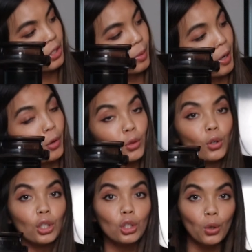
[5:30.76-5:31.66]
which is about
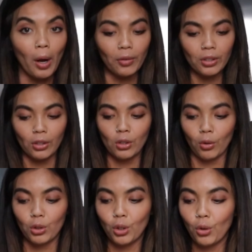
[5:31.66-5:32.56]
32 ounces,
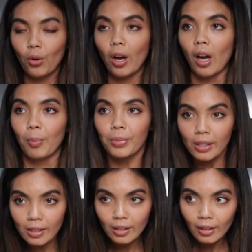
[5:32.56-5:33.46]
so 2
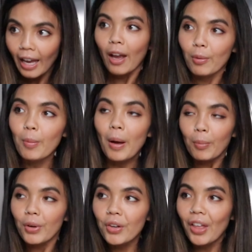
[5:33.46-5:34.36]
cups. Okay,
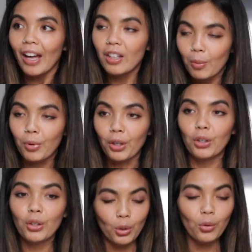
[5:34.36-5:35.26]
remember that
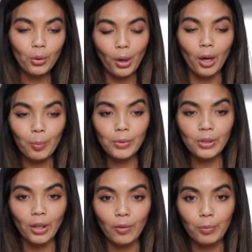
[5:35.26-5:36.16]
number. 2
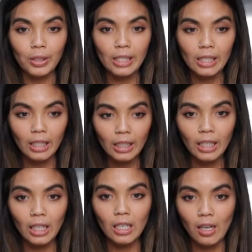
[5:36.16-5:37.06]
cups of
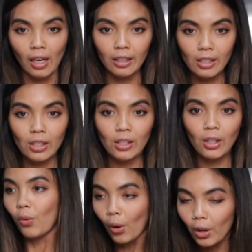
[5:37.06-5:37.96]
Brazilian nuts,
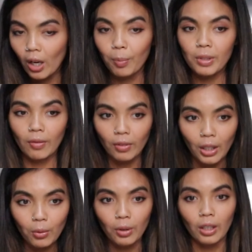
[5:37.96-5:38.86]
4 cups of
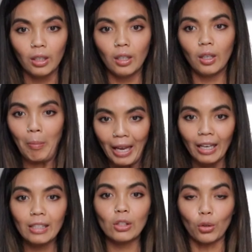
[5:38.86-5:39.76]
liquid
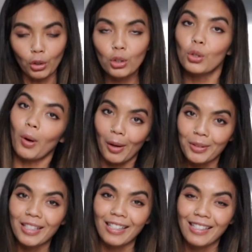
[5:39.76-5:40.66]
makes 32
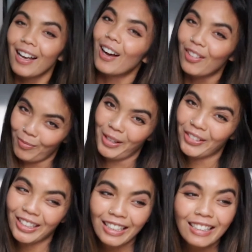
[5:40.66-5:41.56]
ounces of milk.